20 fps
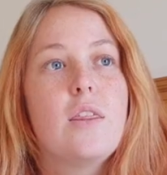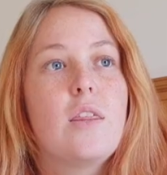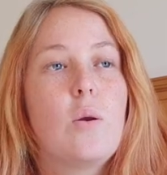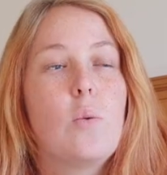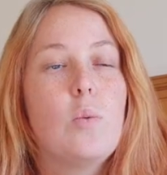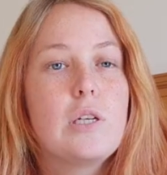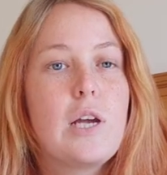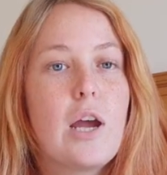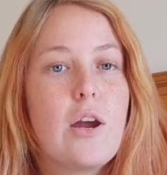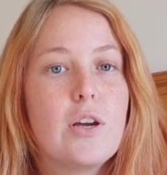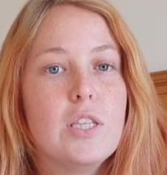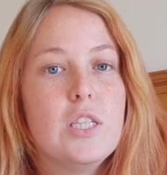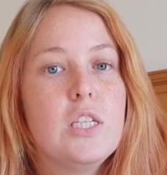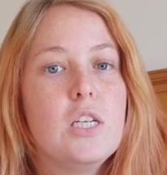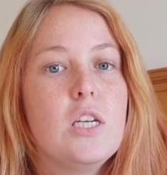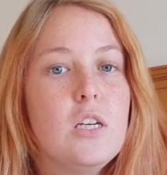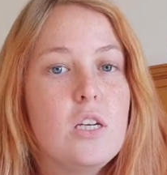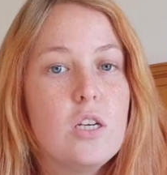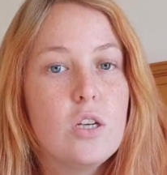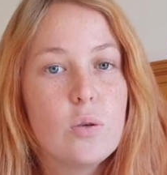that will
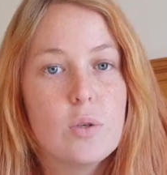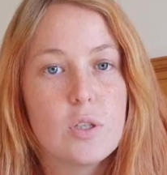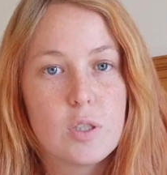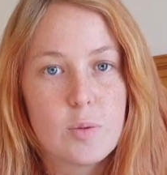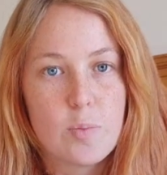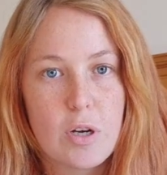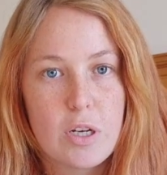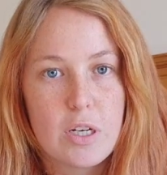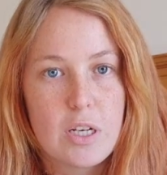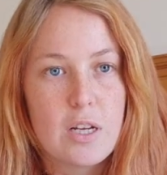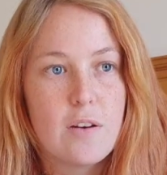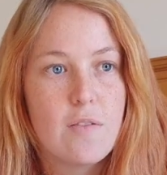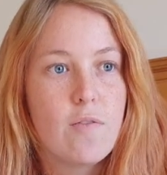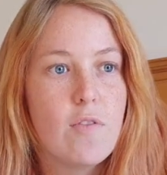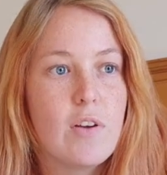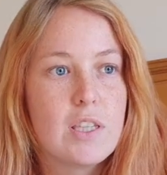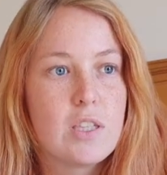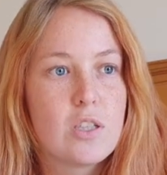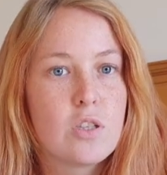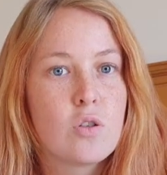guarantee you a spot in
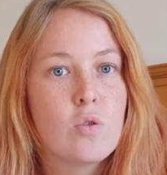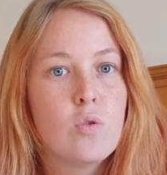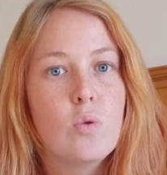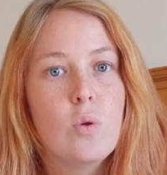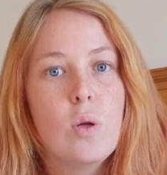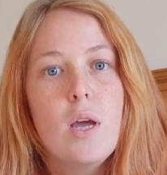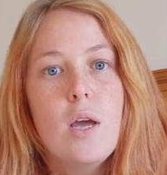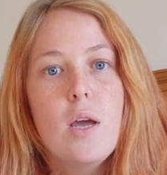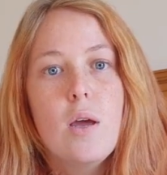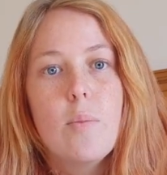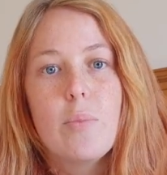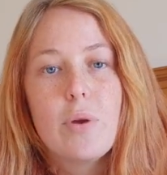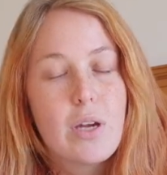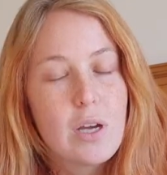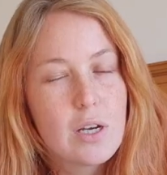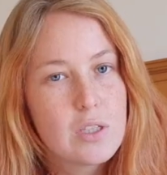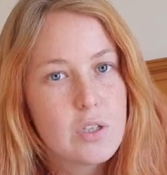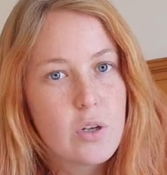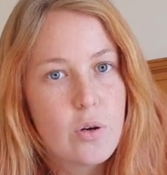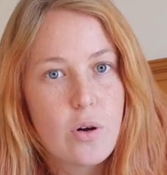vet school.
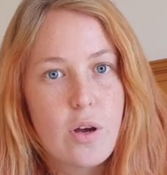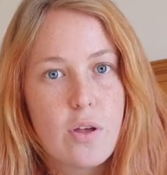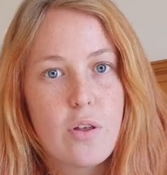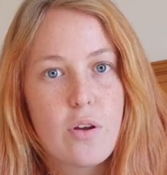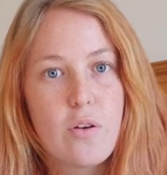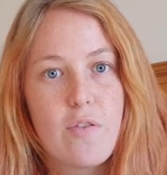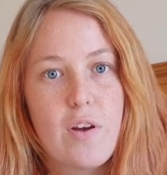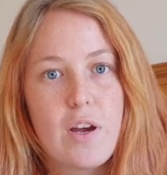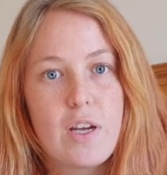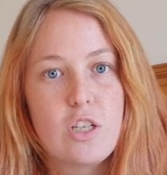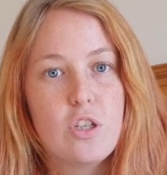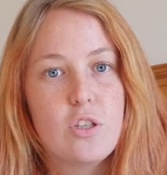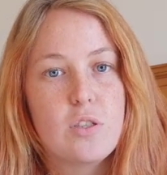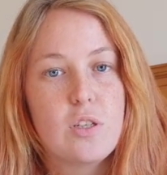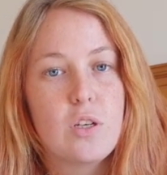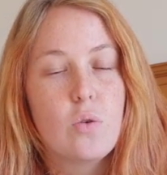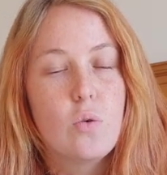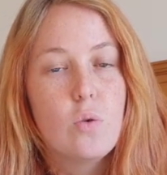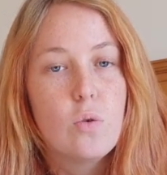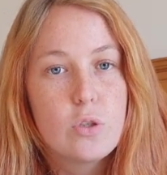Because there are other factors
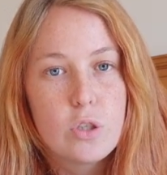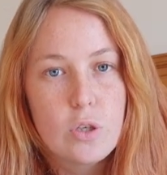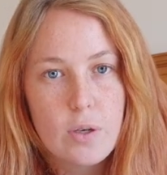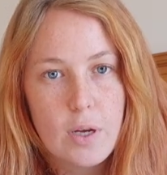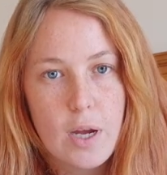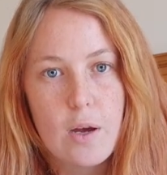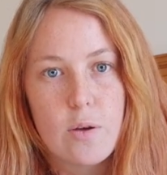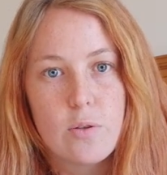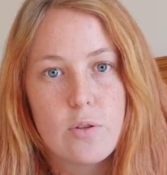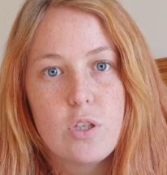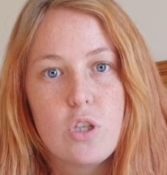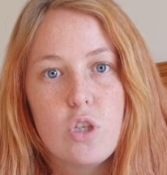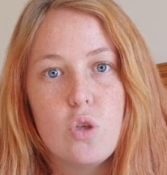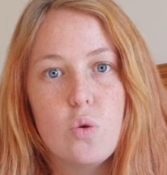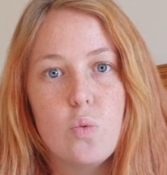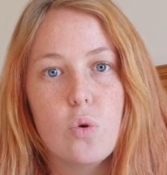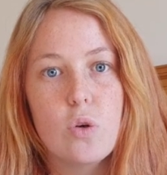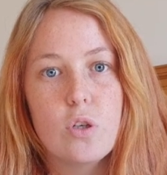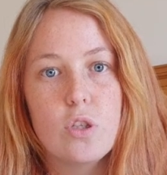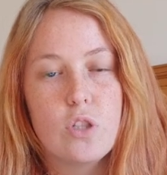that also count
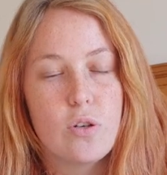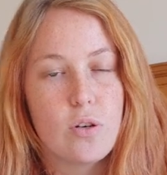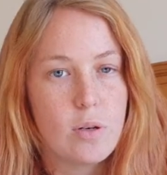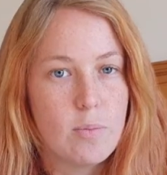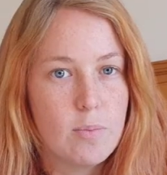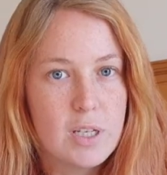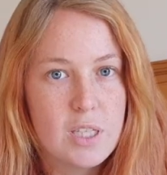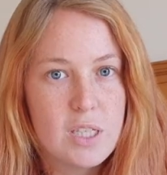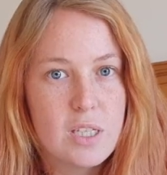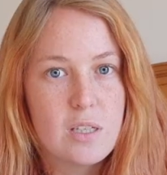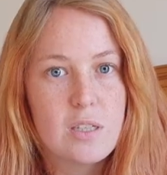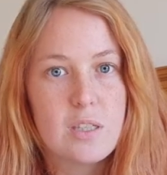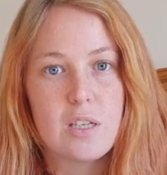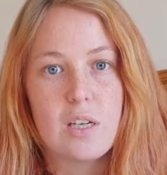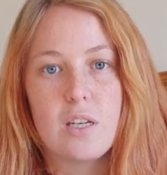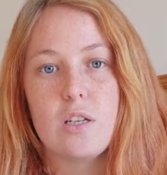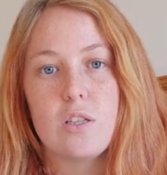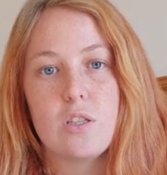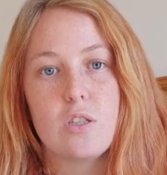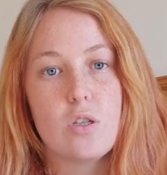towards your admittance,
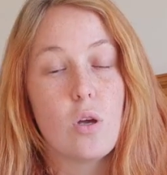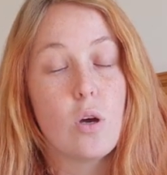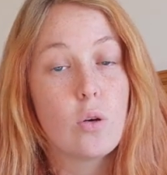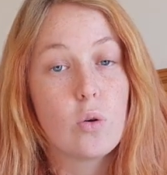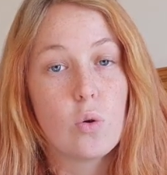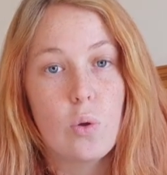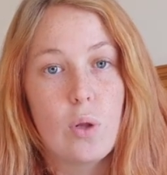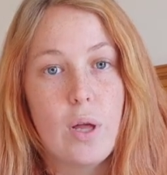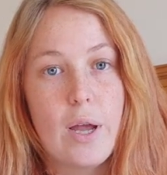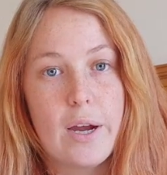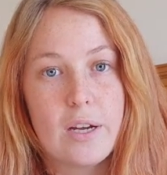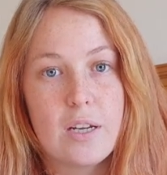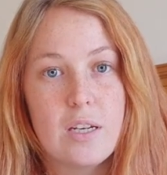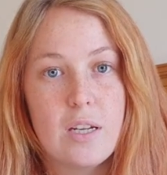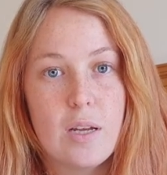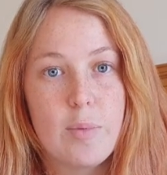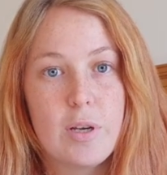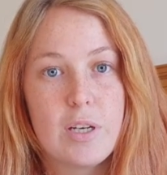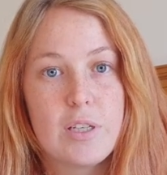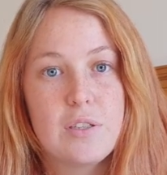it is not all
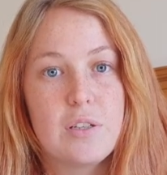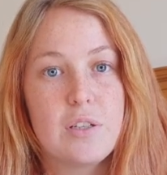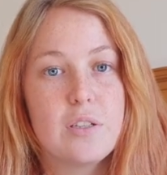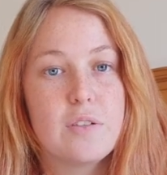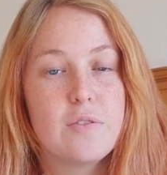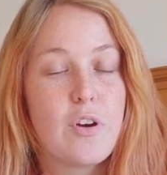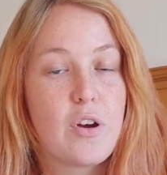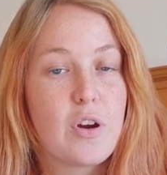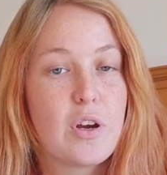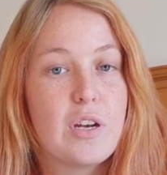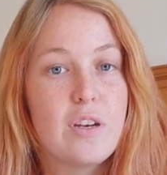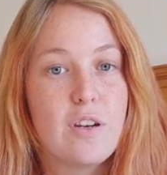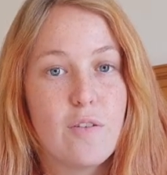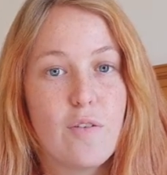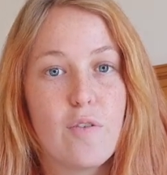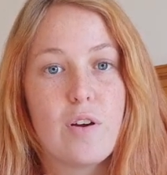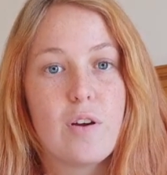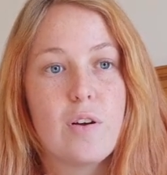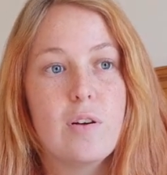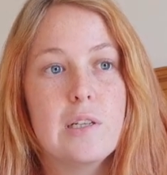academics, it is very
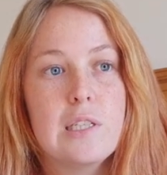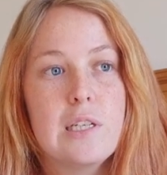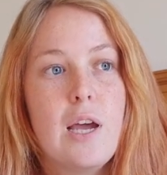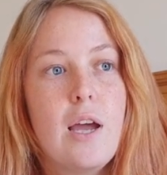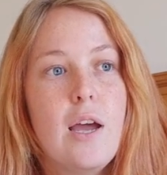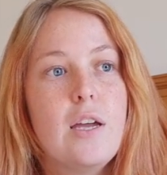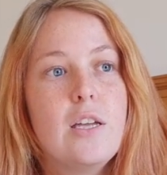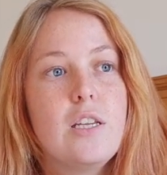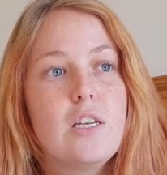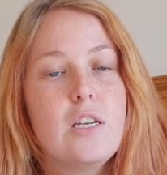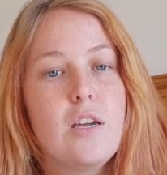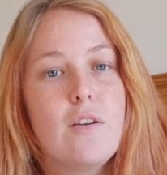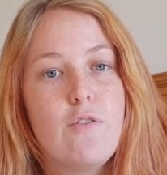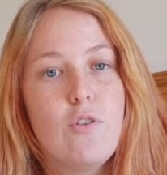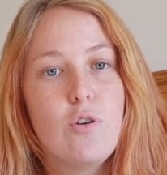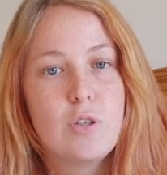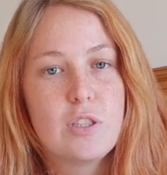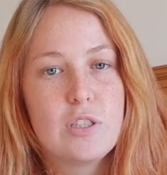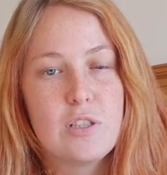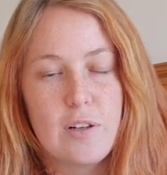difficult to give
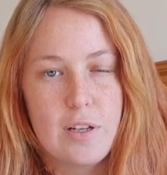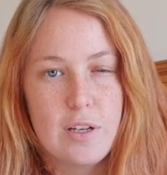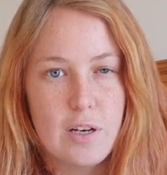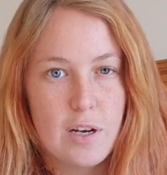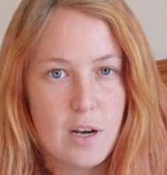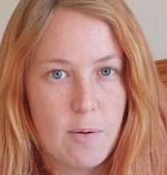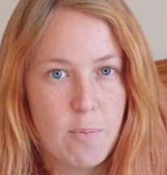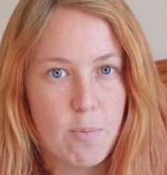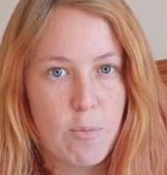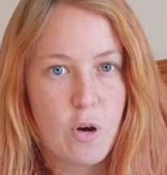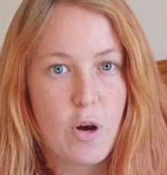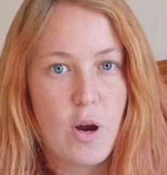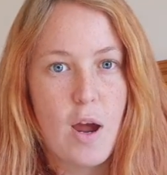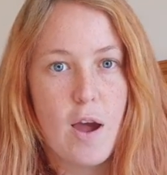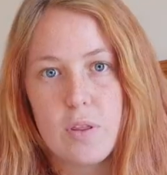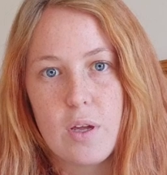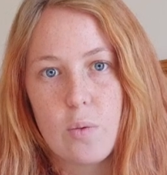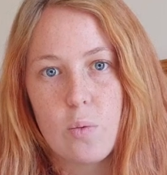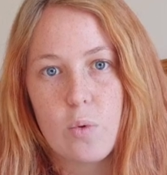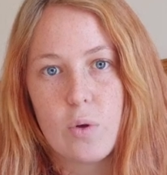you a solid number
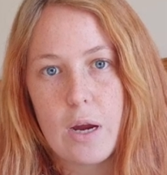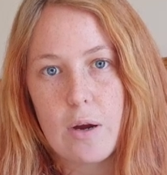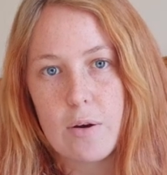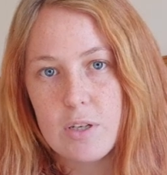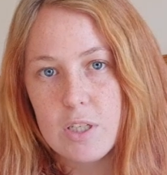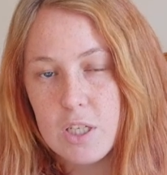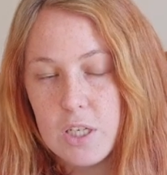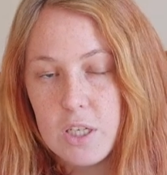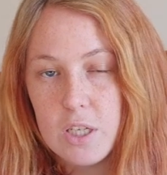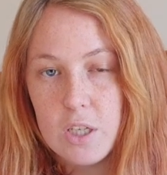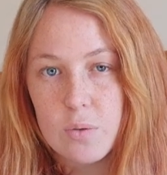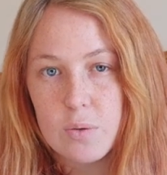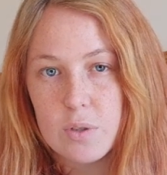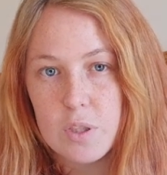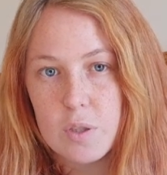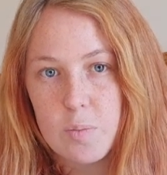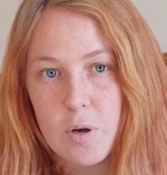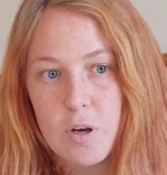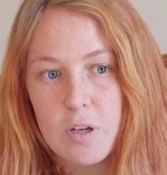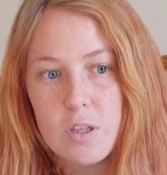that will guarantee you a
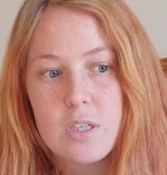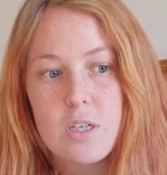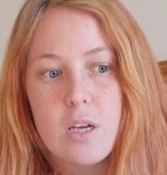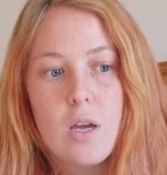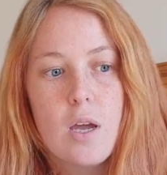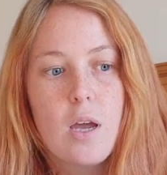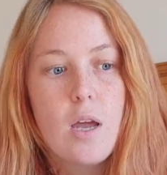spot.